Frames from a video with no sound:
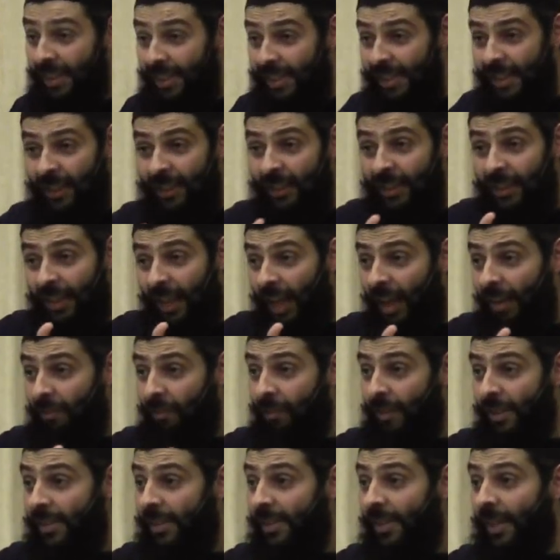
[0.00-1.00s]
This
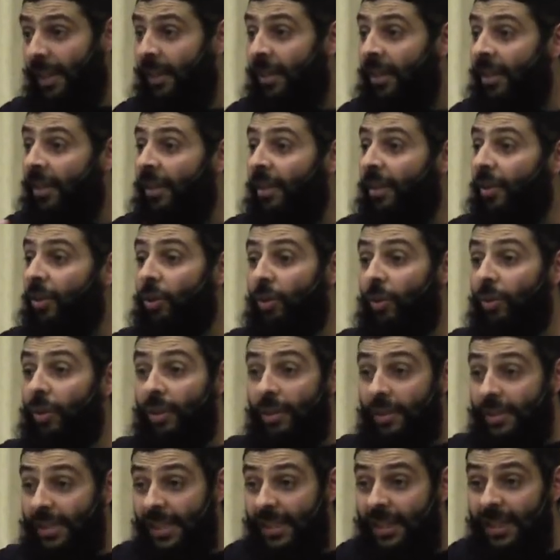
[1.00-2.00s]
atikaf, this like
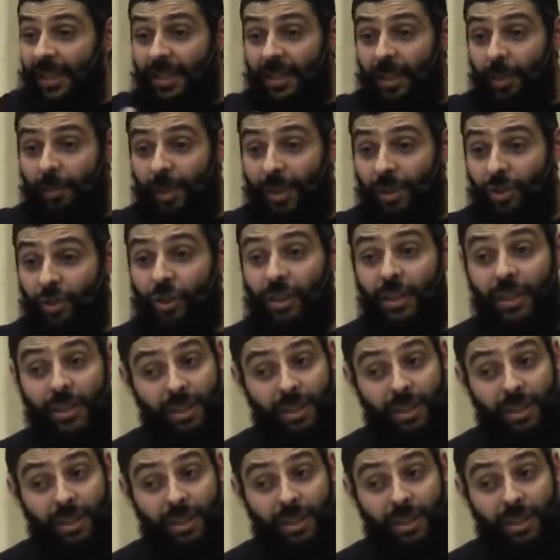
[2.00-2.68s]
sitting in the masjid